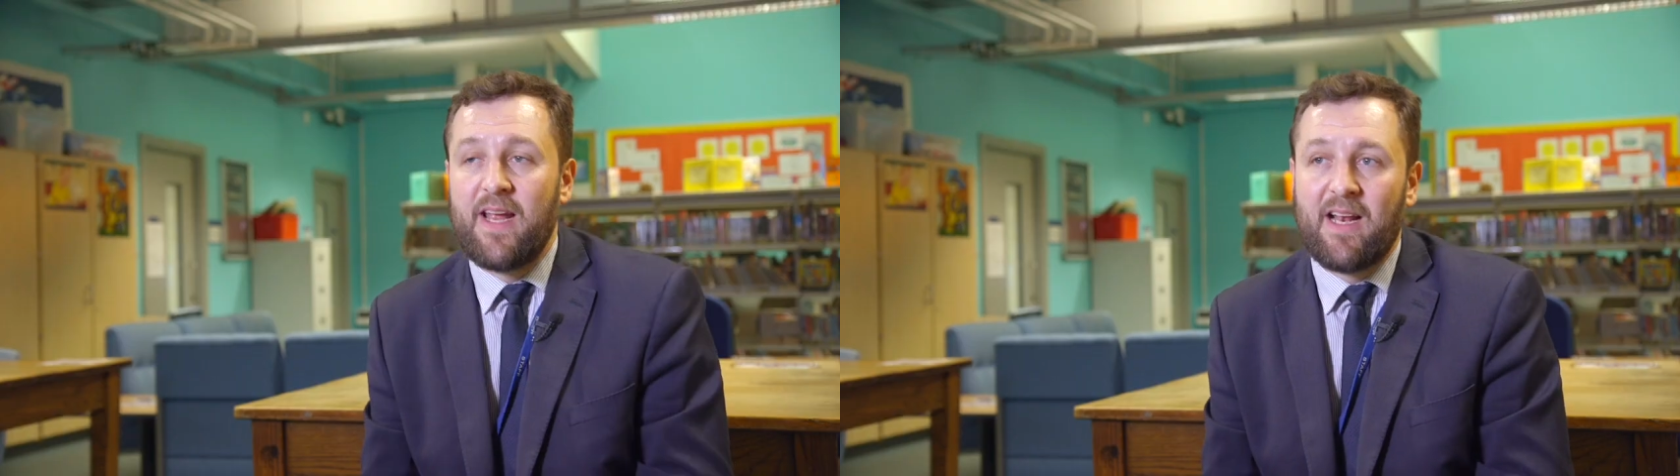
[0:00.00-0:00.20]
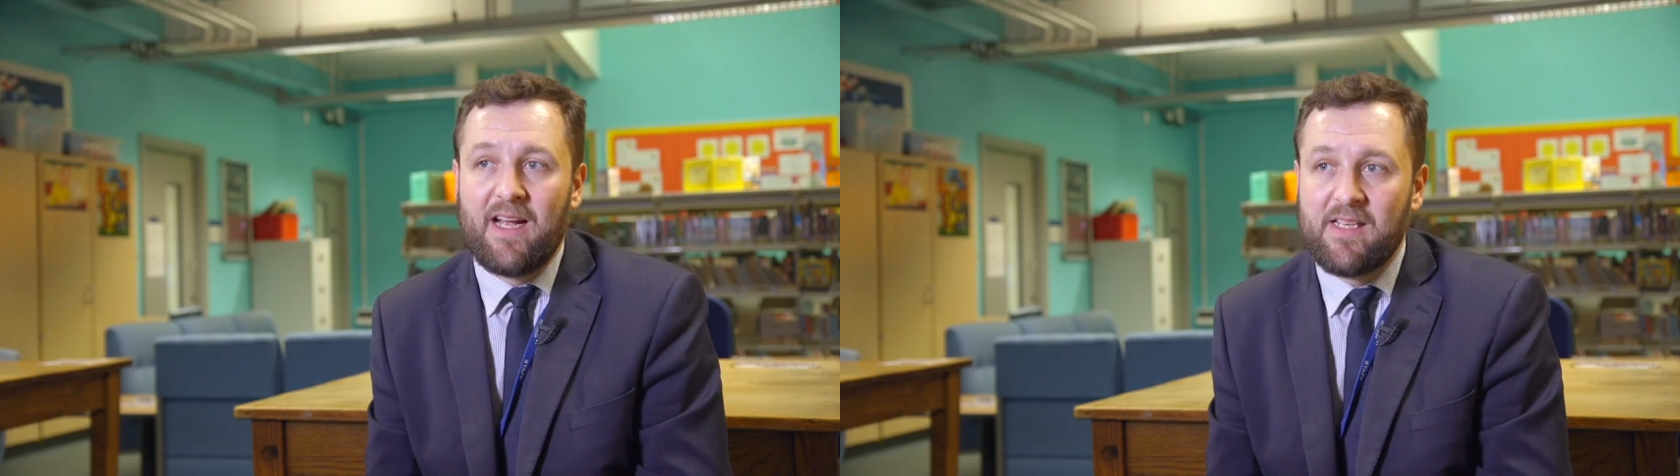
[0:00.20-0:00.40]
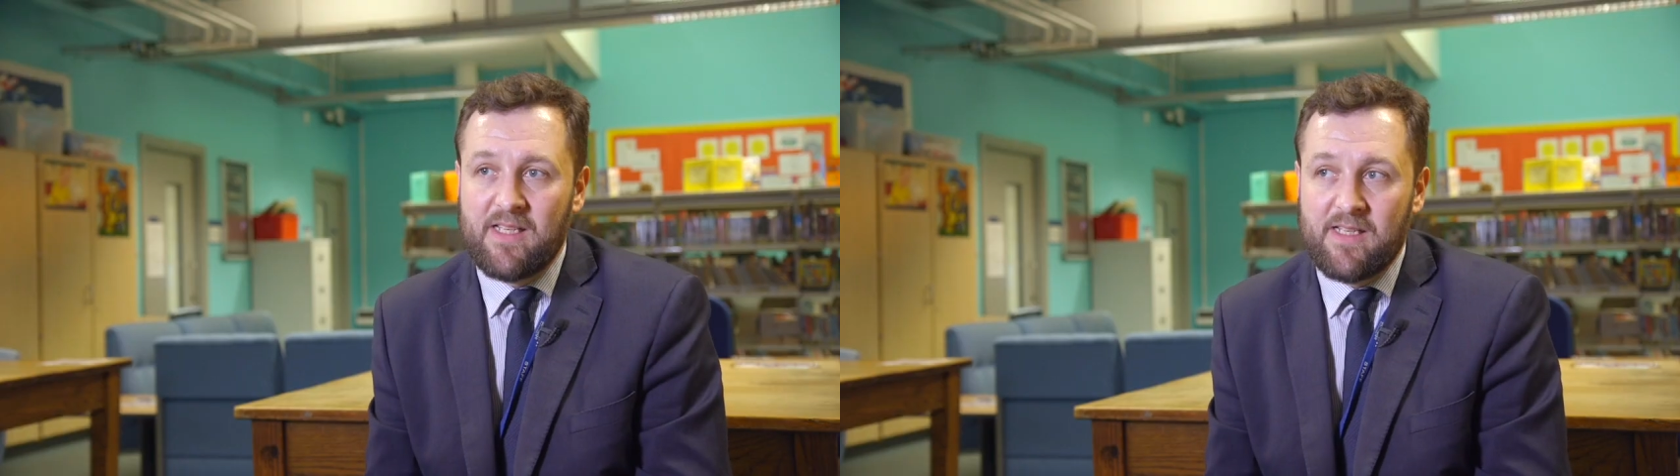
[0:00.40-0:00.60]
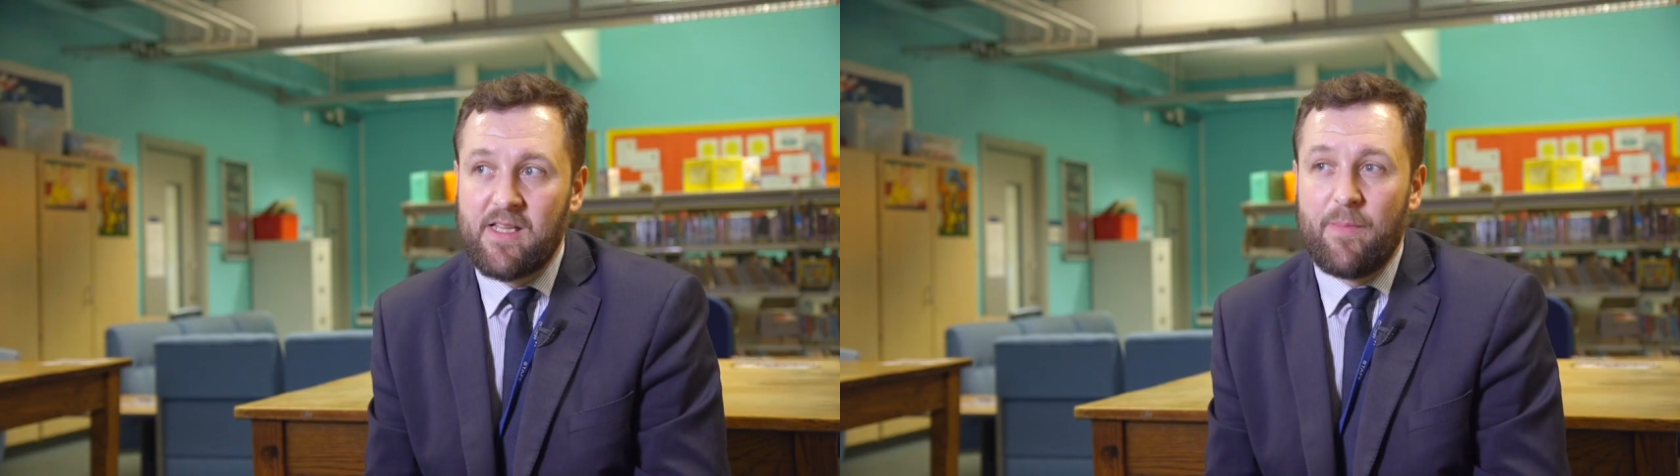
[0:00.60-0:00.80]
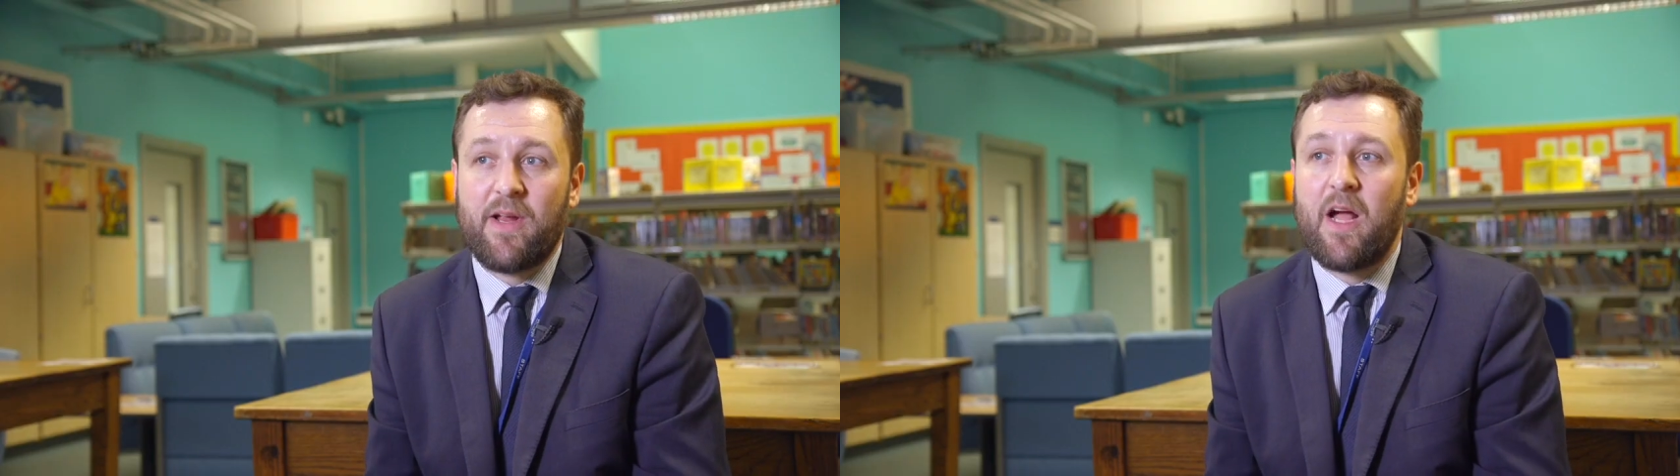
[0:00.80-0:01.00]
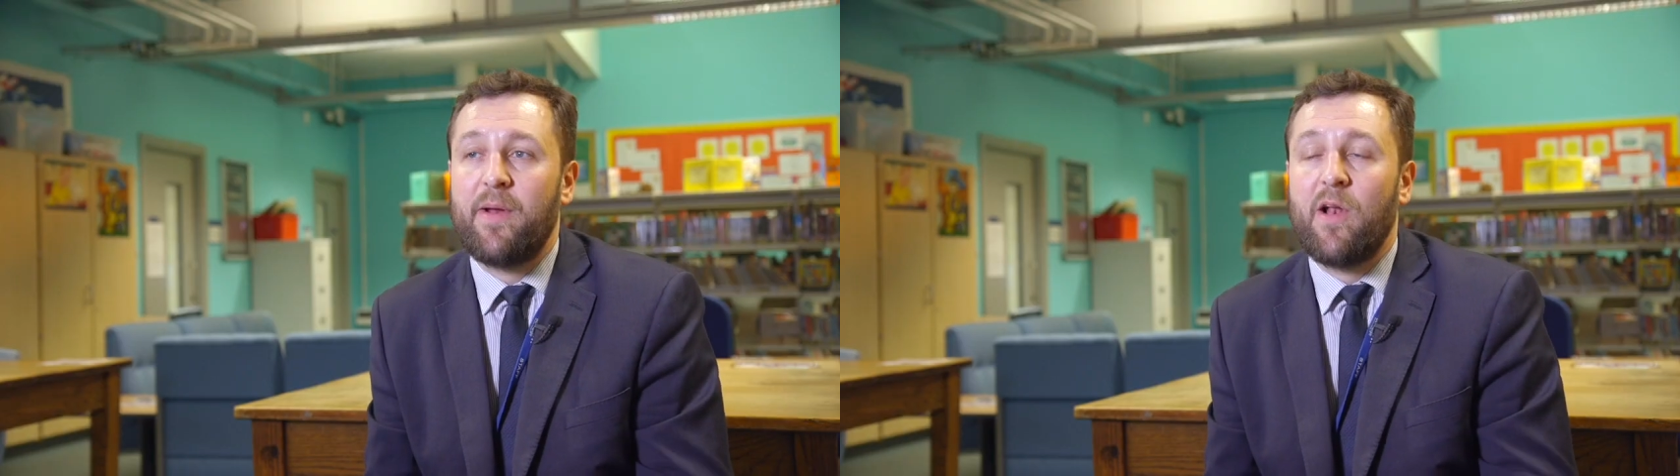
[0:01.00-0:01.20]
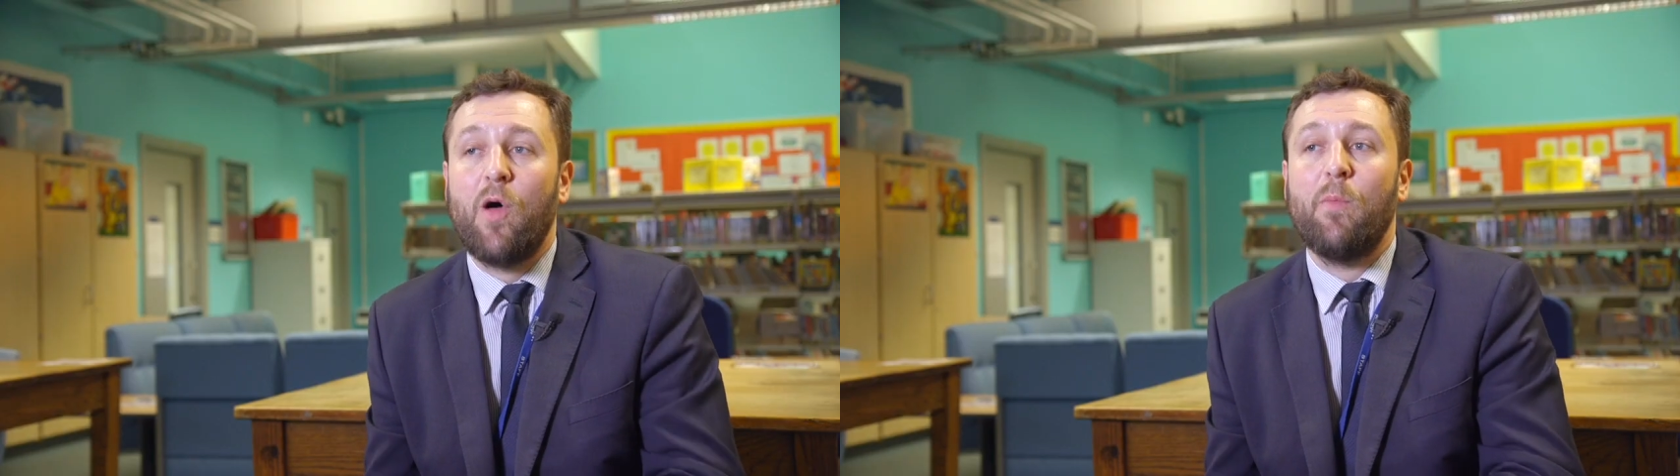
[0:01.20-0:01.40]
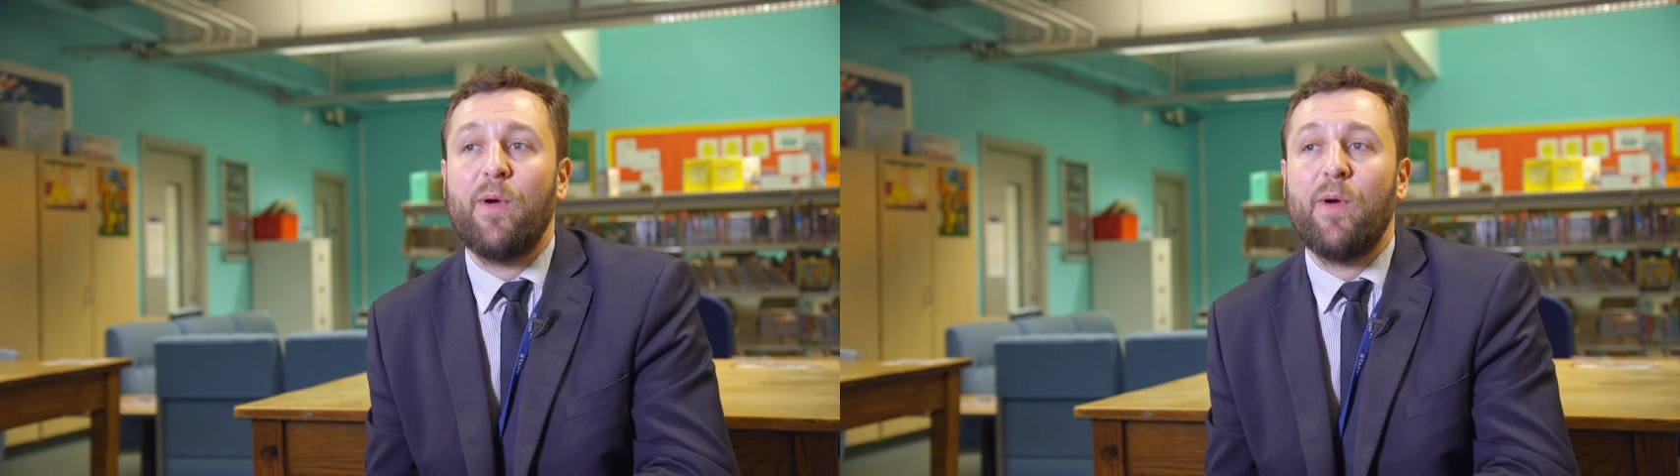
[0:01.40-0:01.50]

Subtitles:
their classes. They're becoming a lot